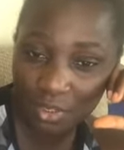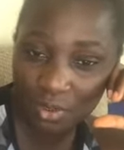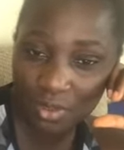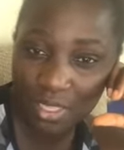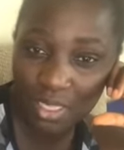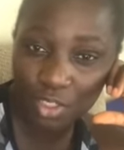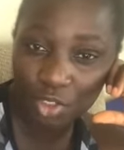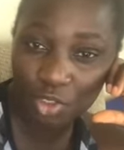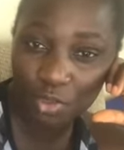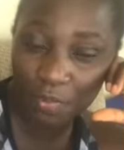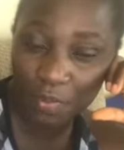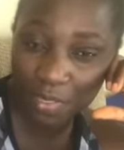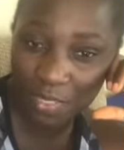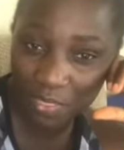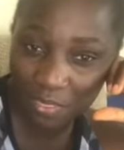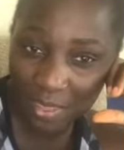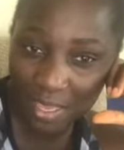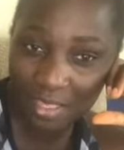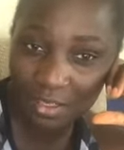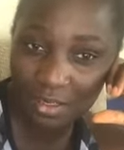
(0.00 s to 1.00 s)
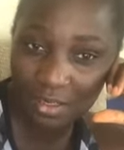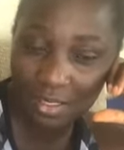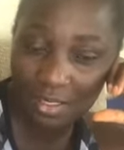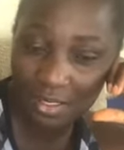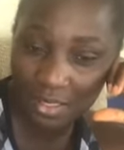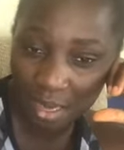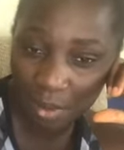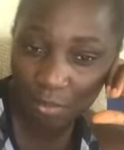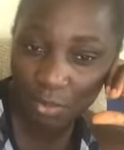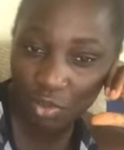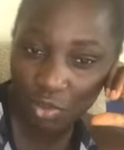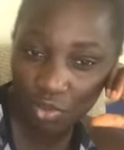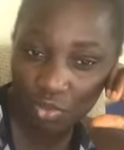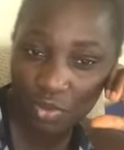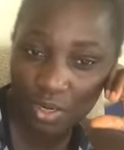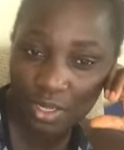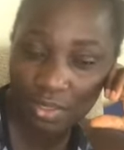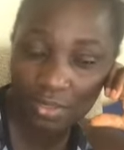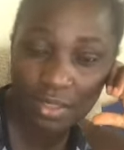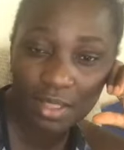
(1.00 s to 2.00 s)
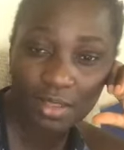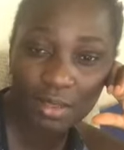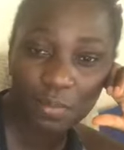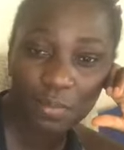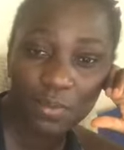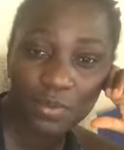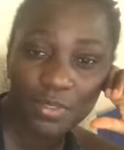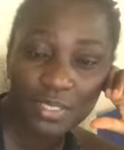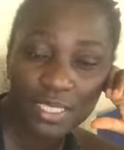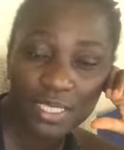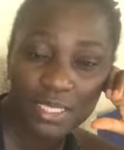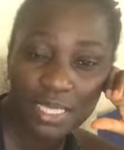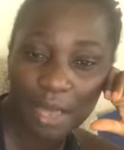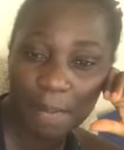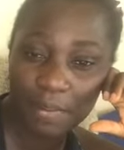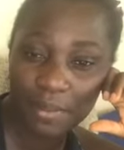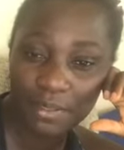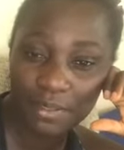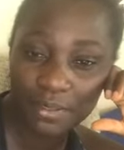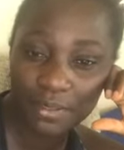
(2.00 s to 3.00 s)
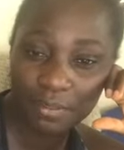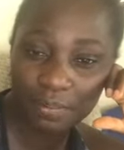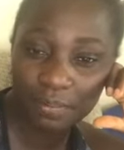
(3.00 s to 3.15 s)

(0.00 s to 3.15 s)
so there should be things to demonstrate that the process happened.